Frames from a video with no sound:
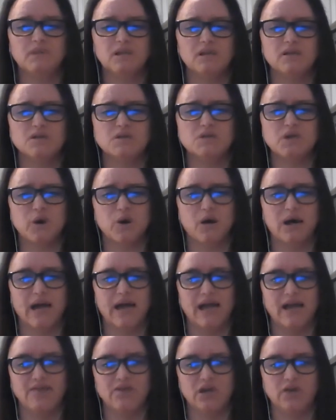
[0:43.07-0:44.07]
So I
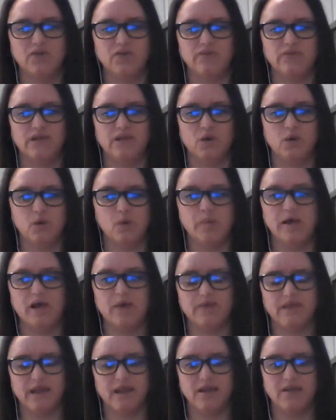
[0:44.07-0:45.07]
have another video about
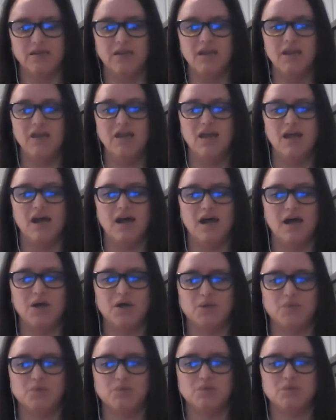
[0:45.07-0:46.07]
that,
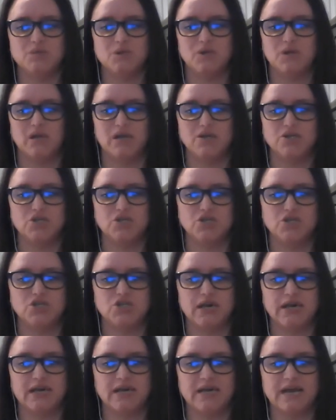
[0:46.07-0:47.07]
so you guys should
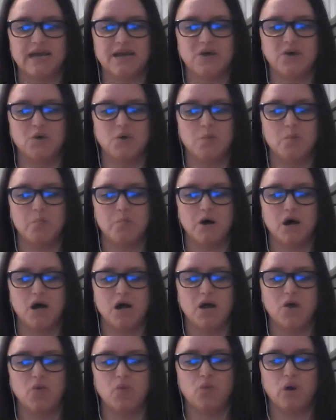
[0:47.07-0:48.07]
check it out.
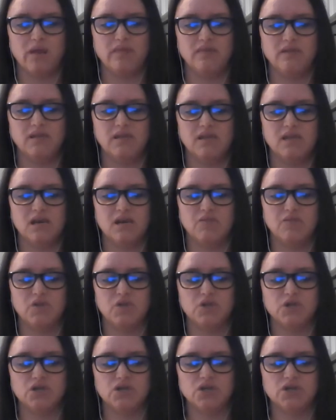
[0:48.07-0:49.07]
But one thing that I've
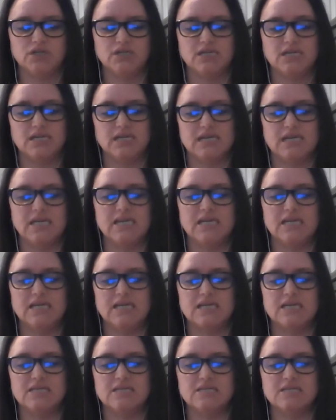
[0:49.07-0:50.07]
learned
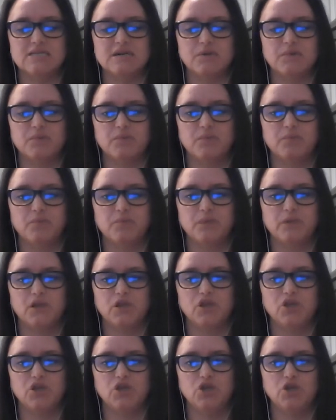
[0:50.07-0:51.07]
is
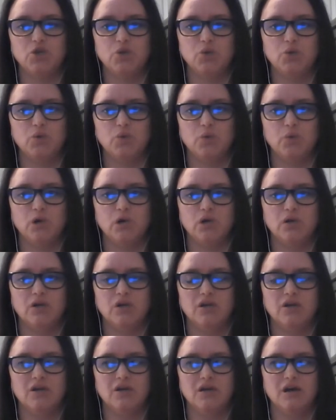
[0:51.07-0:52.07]
you,
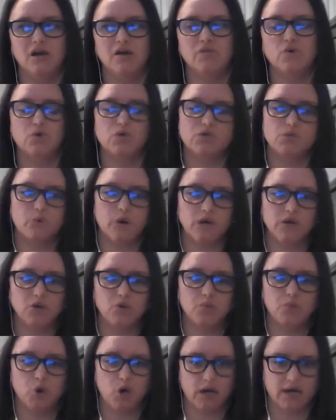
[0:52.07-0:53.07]
of course, want your
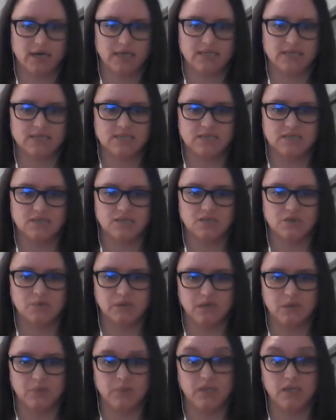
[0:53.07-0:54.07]
price to be
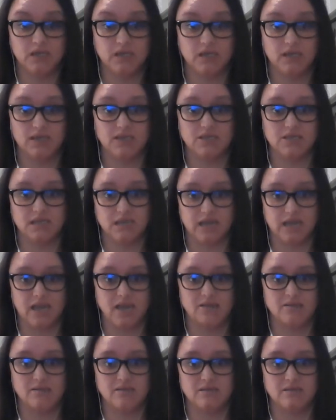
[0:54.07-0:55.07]
appealing to guests.